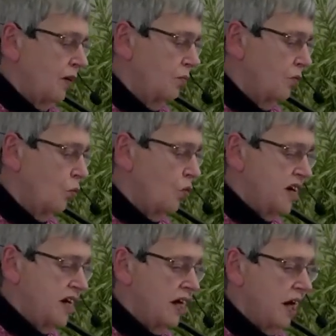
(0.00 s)
but
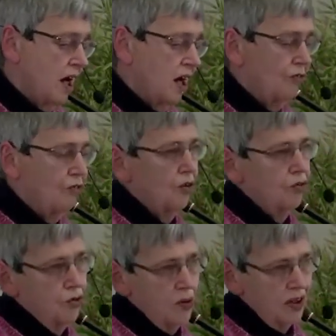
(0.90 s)
we have
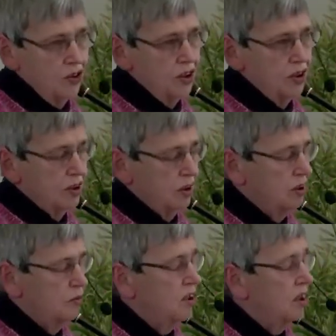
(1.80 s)
ruined it,
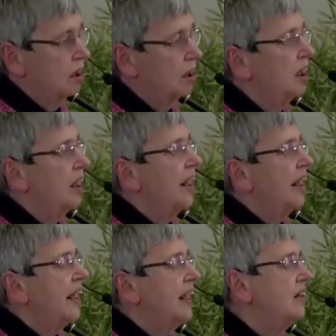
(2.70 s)
and we are
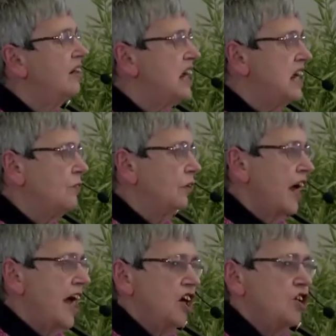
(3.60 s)
in an evil
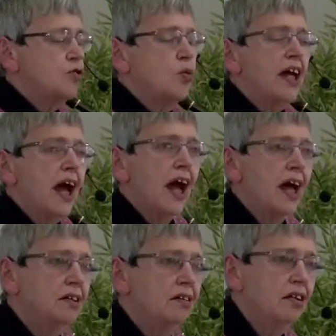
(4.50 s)
age. We
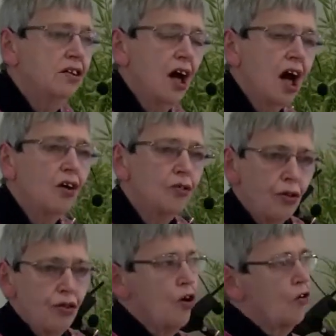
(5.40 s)
handed our
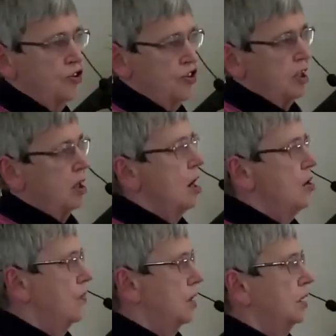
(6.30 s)
authority
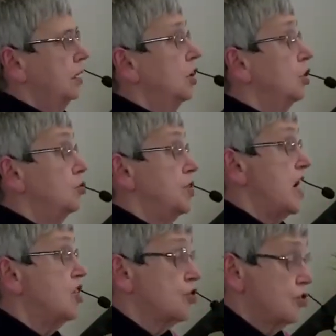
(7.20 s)
over
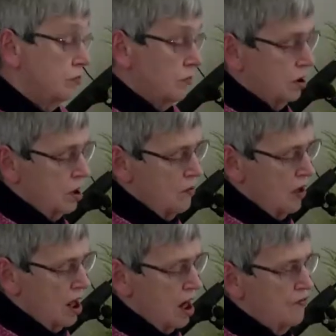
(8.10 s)
creation and over
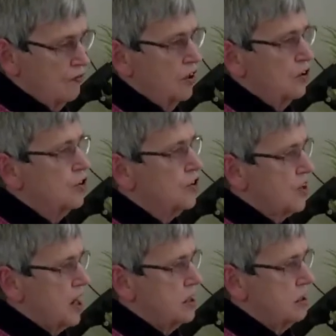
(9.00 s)
life to
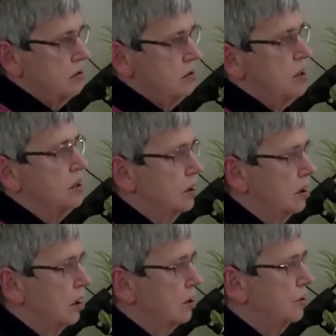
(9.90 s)
Satan in the
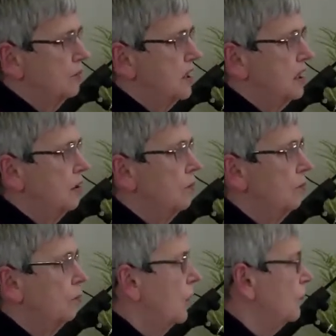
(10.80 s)
Garden of Eden
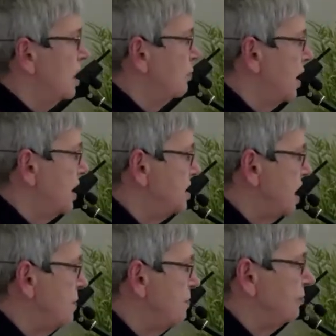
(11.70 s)
when we obeyed
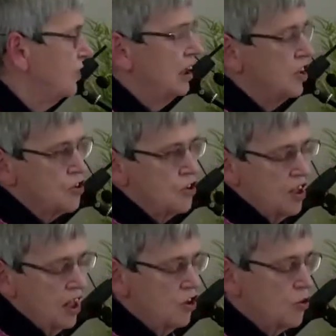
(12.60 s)
him, listened to
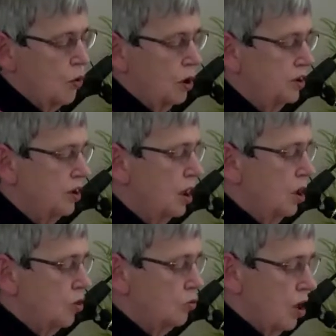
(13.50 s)
his word,
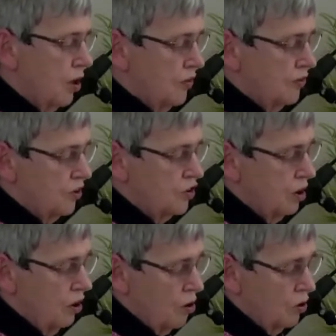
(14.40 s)
rather than to
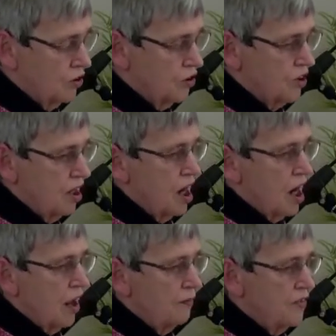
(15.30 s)
God's.
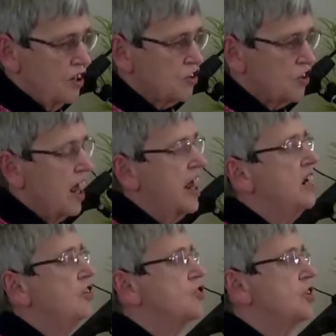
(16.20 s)
And this
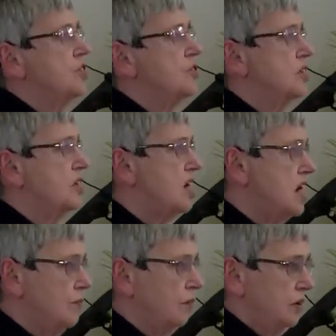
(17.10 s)
age is an
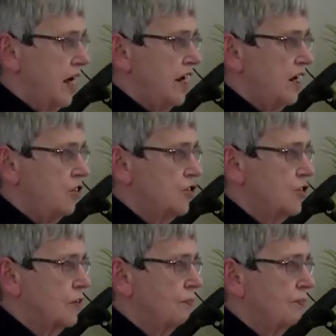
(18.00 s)
evil
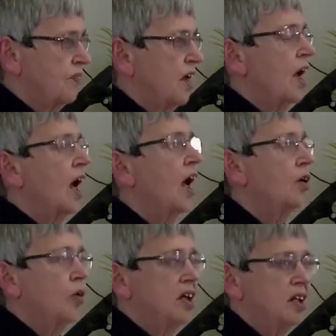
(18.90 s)
age,
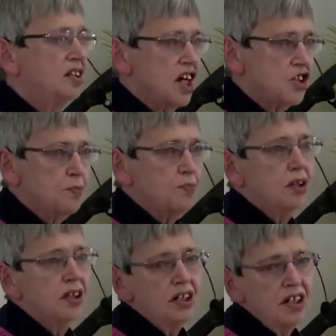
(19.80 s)
and we
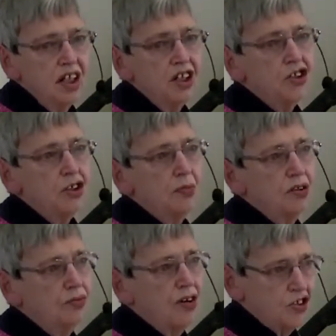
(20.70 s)
desperately need to be
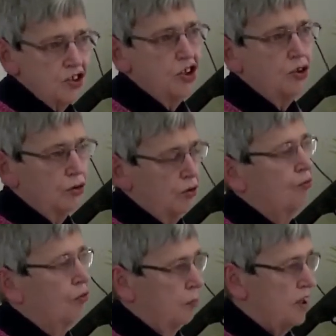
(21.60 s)
rescued
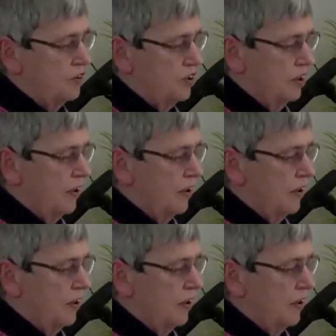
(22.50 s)
from it,